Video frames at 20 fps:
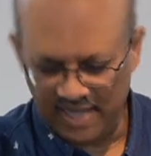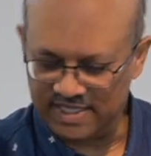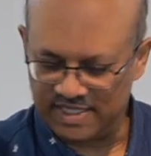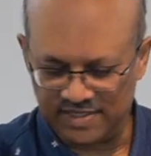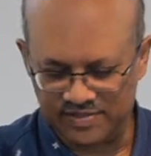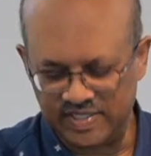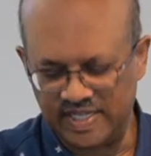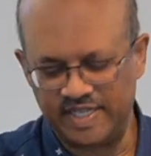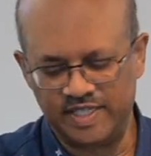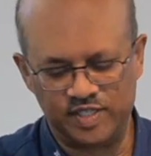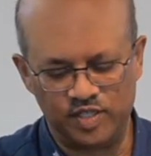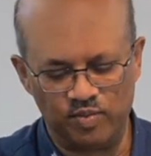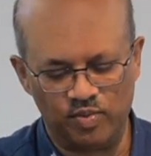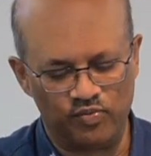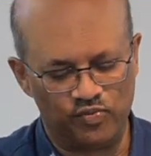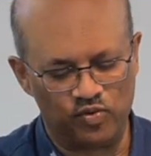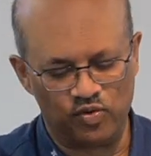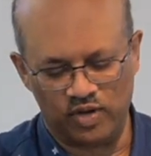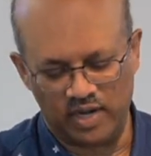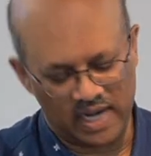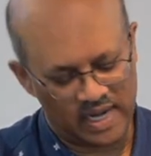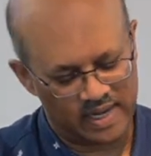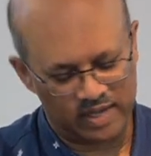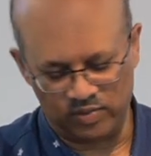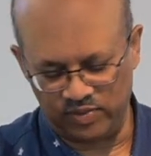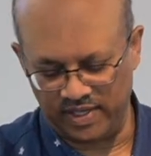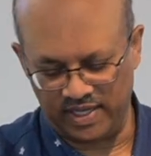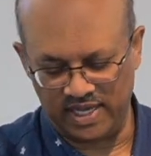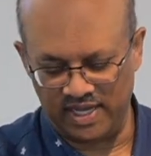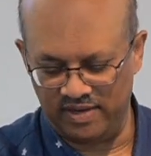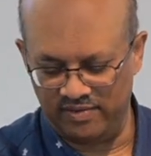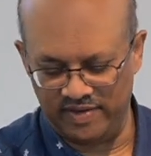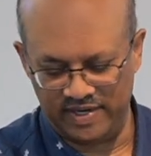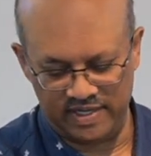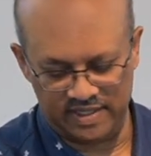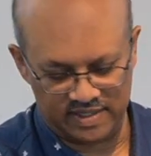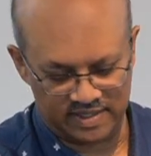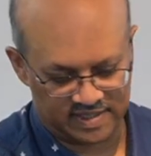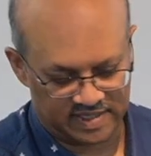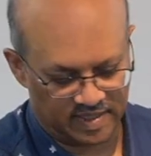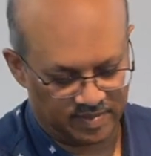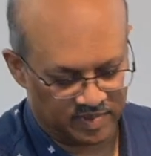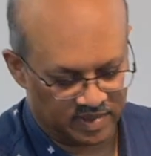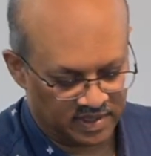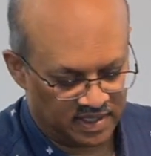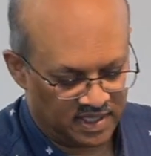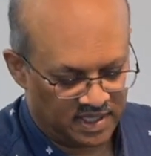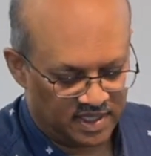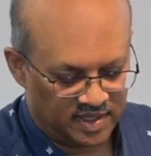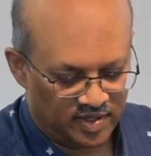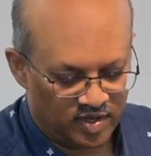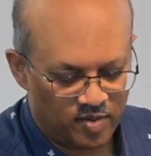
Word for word: As I've said to you before, and I don't think I invented the statement,